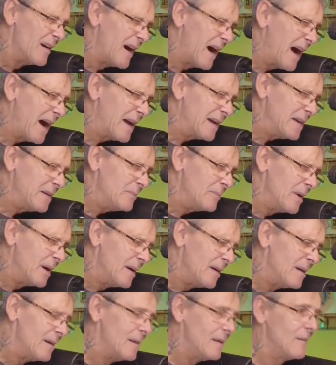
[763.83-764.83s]
aim,
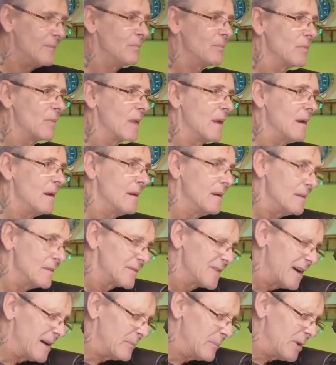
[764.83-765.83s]

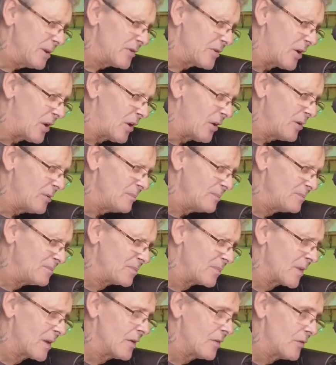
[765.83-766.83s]
take my time,
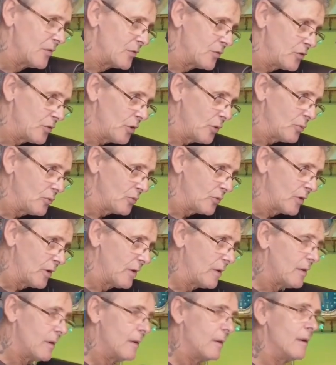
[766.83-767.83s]
shoot,
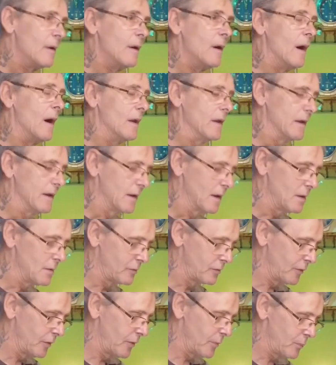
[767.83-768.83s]
and then go
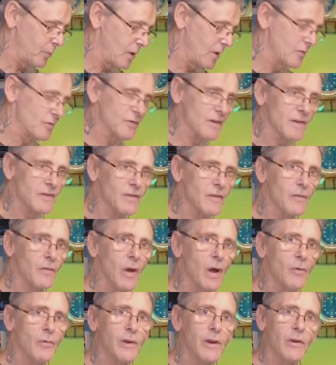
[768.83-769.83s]
through the process of
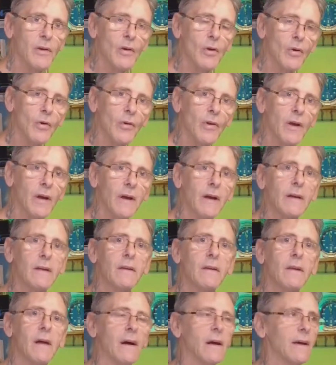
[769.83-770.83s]
loading the gun again,
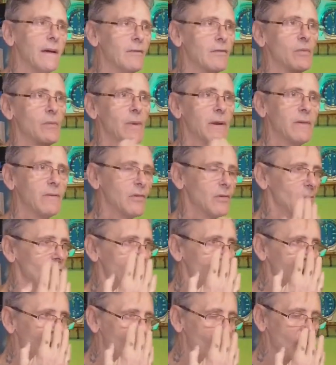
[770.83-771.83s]
and that gives me
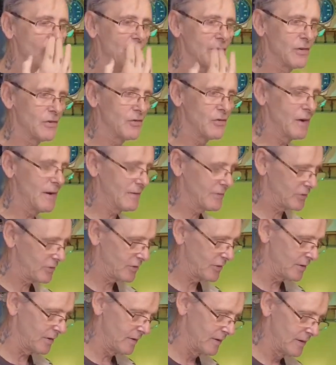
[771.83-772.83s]
my eyes a chance
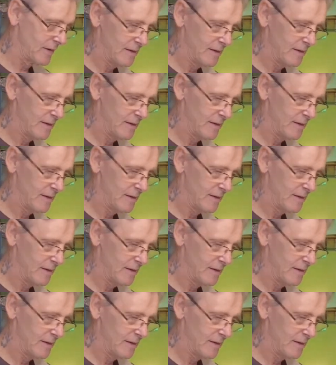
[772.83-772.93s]
to